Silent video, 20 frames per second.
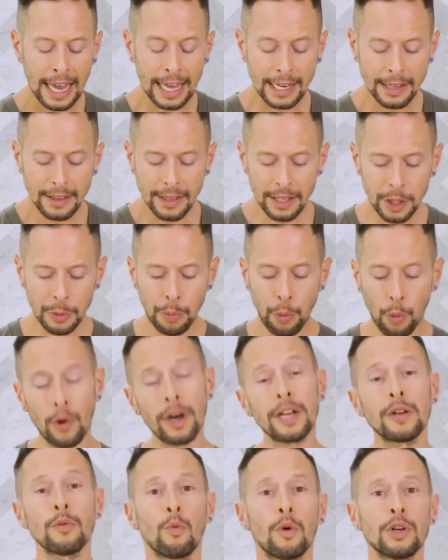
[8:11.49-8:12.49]
And at this
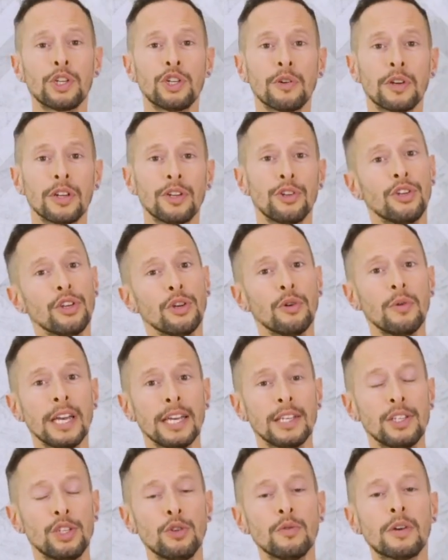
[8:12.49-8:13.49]
point, what you can do
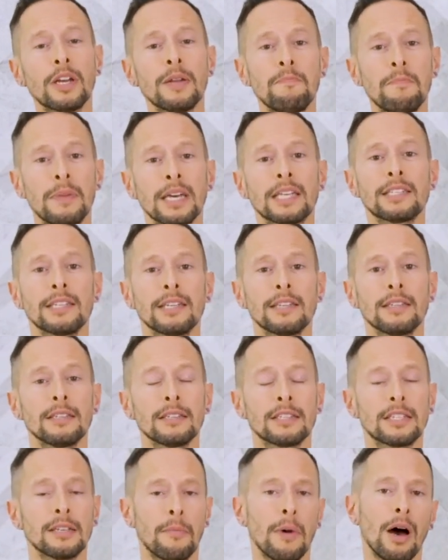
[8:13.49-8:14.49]
is you can mix
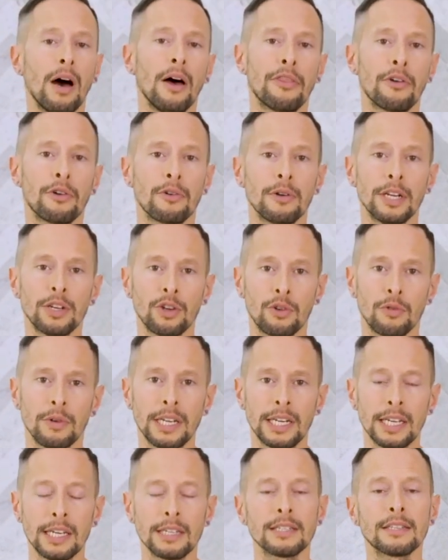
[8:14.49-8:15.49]
in some other
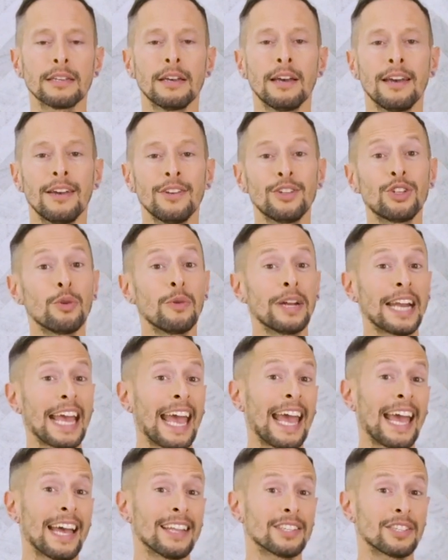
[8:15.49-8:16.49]
ingredients to
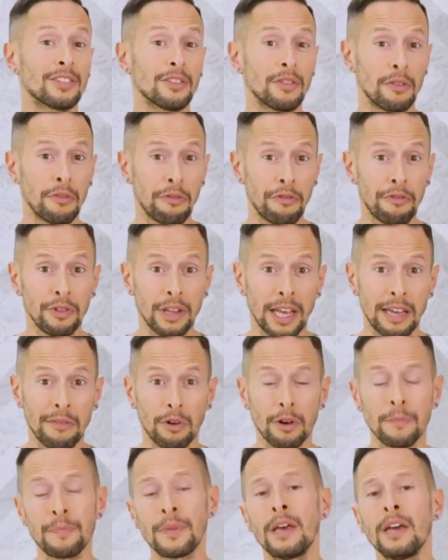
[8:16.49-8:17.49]
enhance the
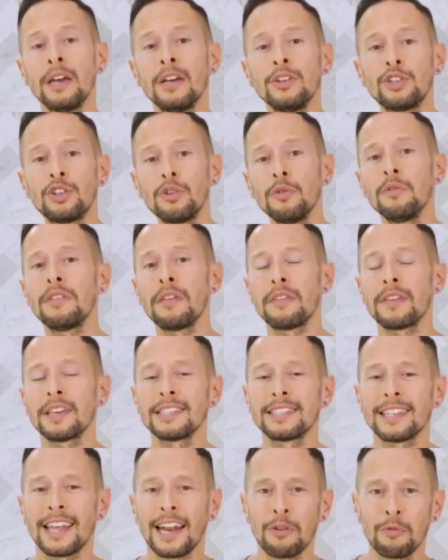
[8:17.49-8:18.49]
flavor. Two of the
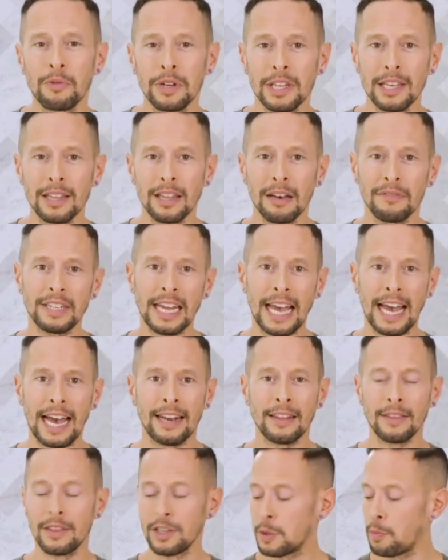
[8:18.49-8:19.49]
things that I really love to
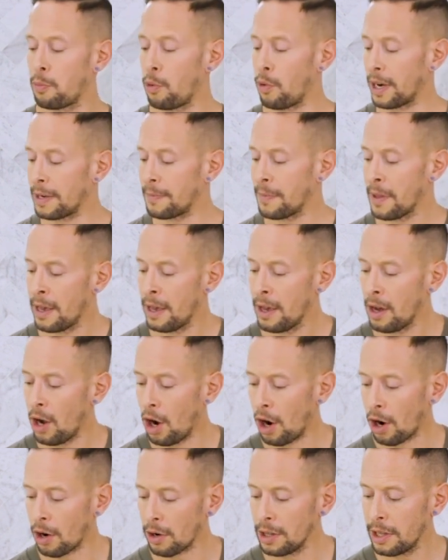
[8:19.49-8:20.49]
add at this point
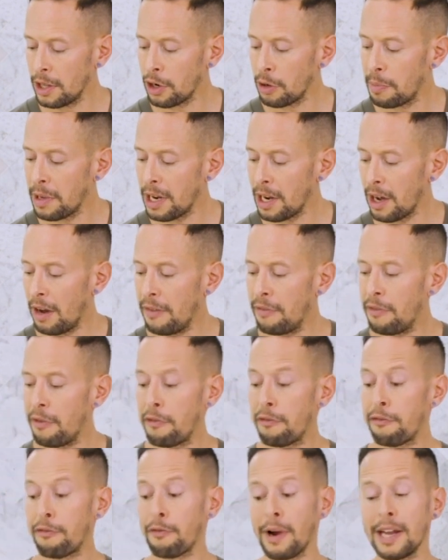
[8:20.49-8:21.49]
are a little bit
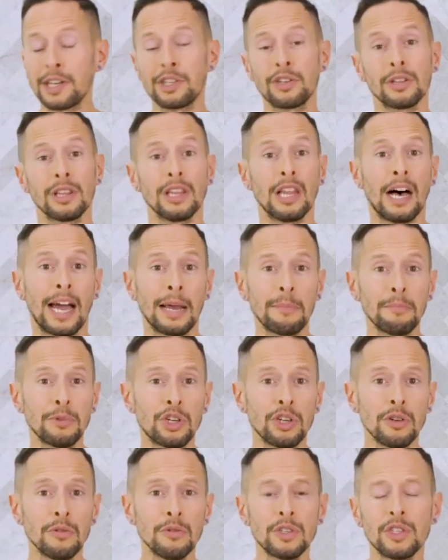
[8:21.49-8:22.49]
of fresh lime
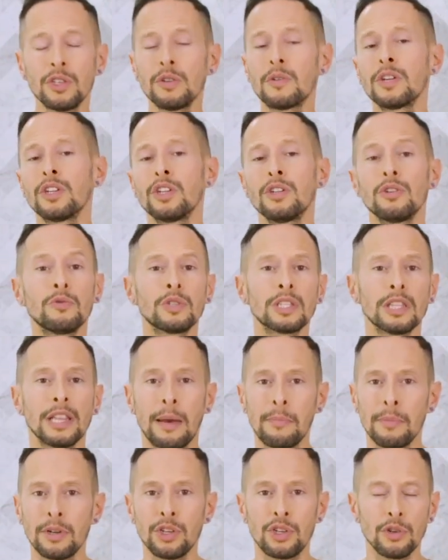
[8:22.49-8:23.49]
juice. You can use
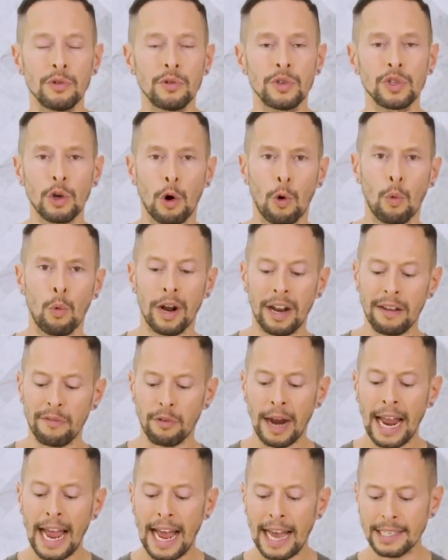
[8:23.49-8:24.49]
lemon juice or
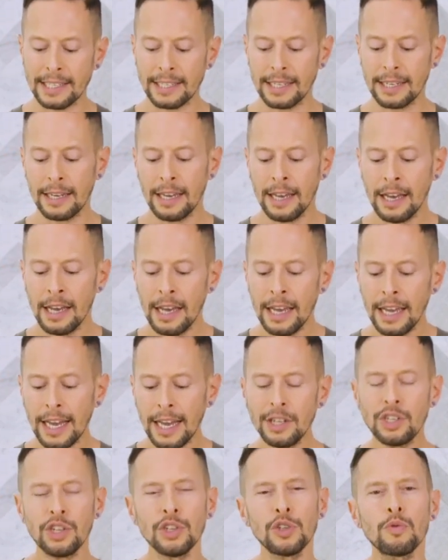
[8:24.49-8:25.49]
whatever acid
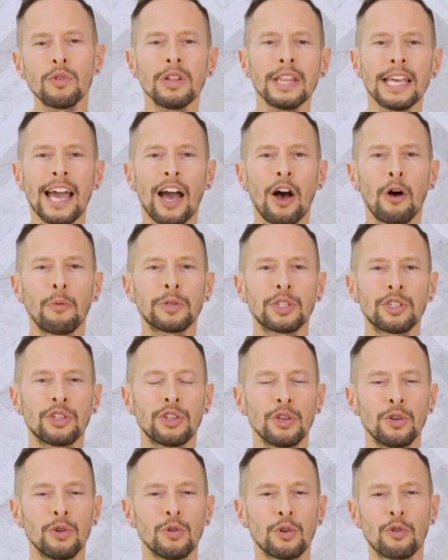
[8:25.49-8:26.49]
it just really helps
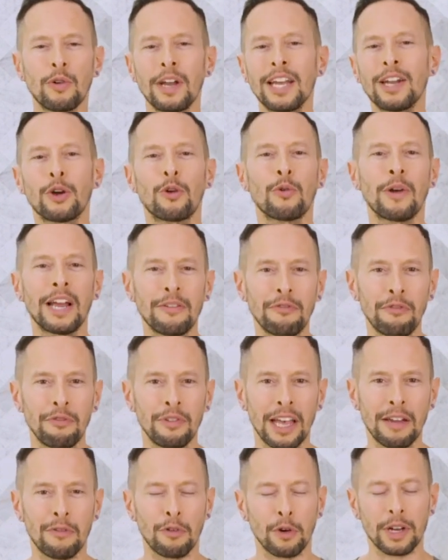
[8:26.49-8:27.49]
to create a great
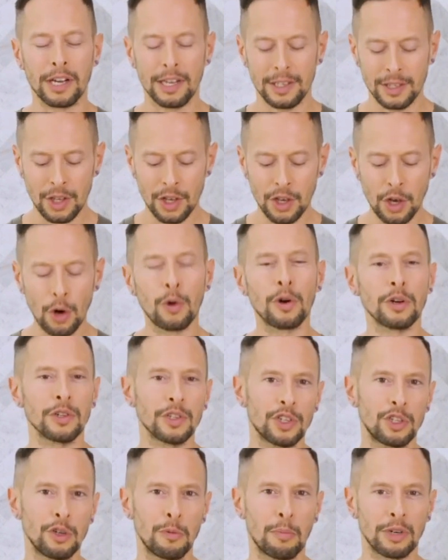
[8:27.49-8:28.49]
flavor because the
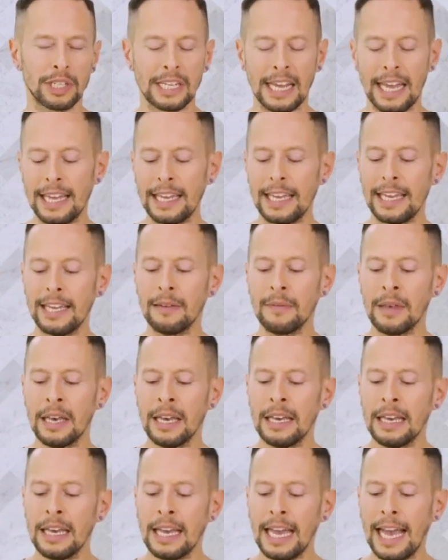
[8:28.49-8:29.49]
yogurt's super tangy
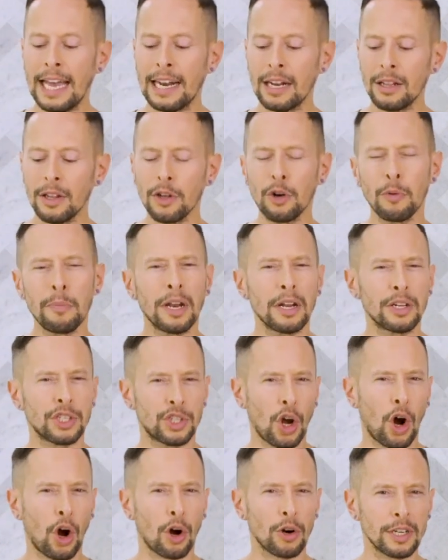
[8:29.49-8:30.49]
and a little bit
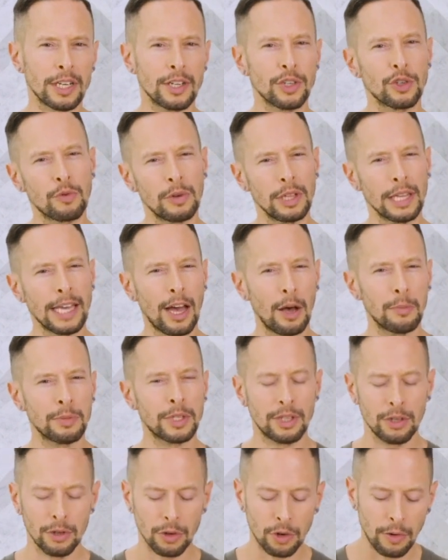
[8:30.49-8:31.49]
of tartness really
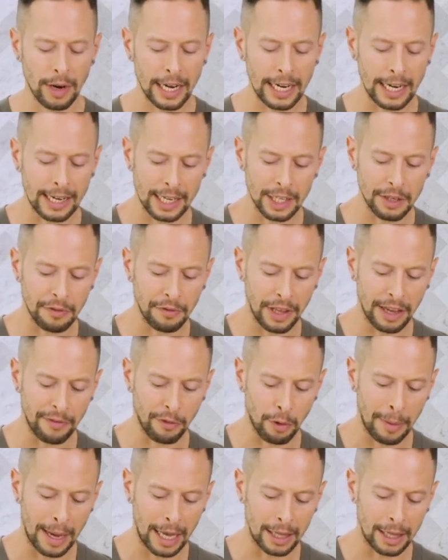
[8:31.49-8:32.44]
helps to create a nice flavor